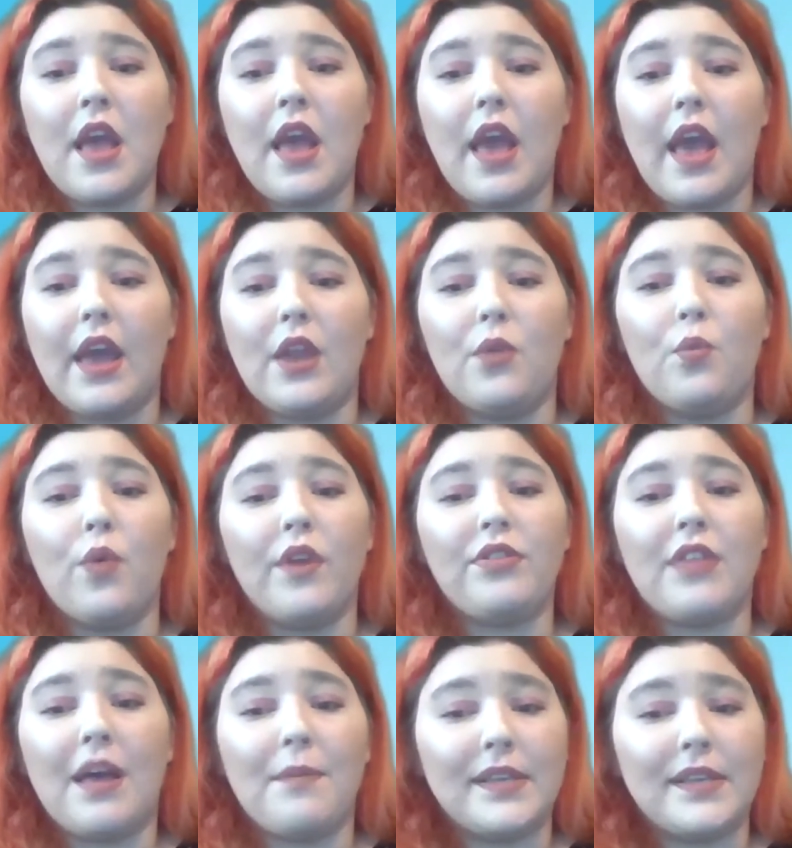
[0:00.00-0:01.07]
and what
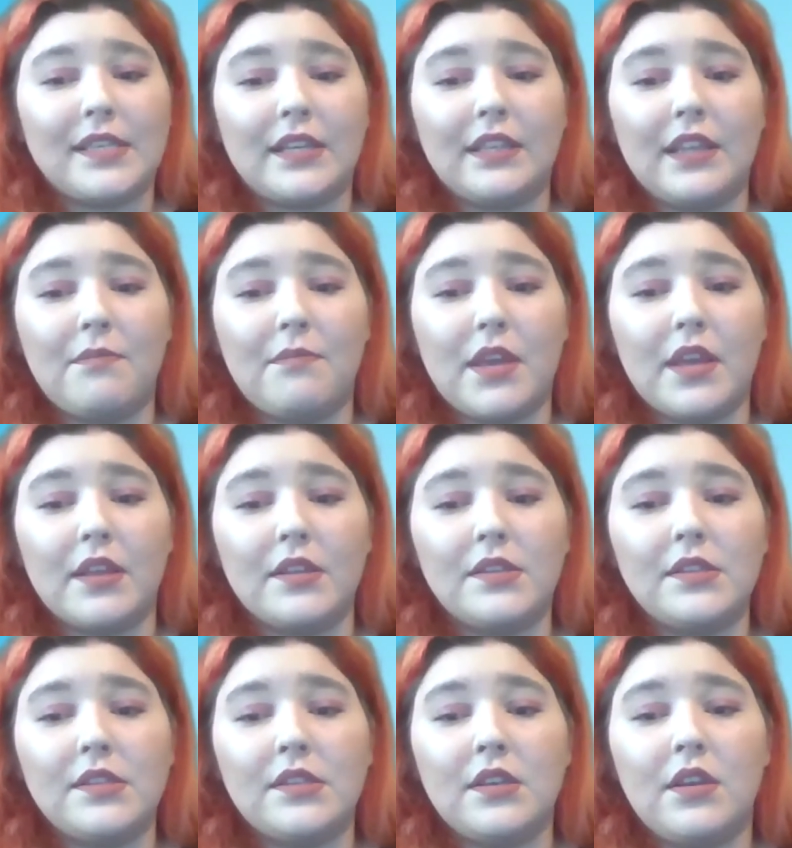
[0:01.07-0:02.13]
that basically
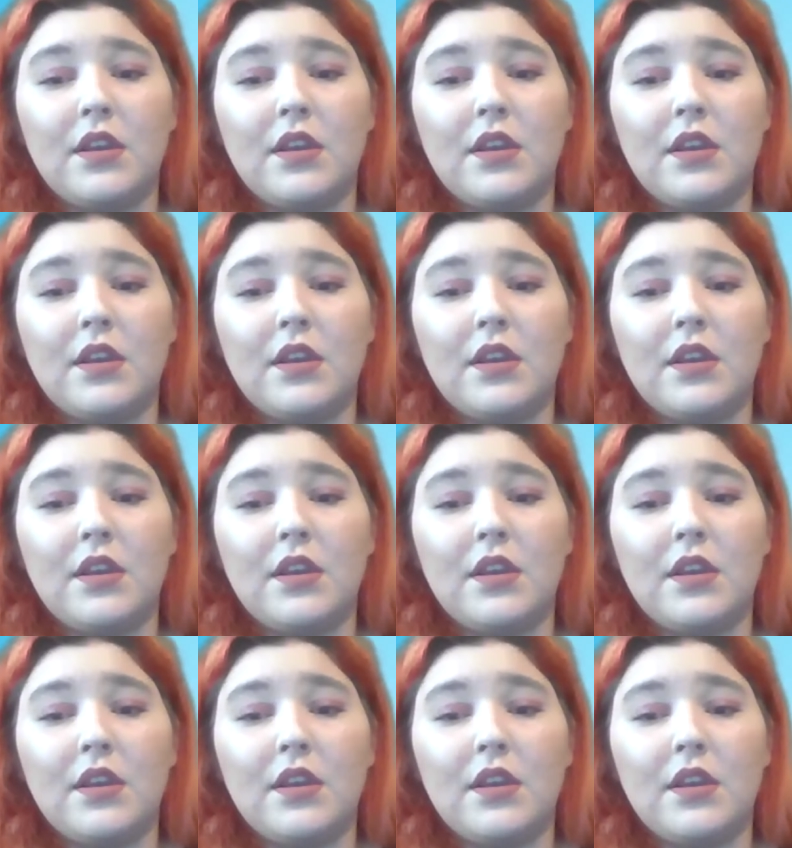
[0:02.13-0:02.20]
means.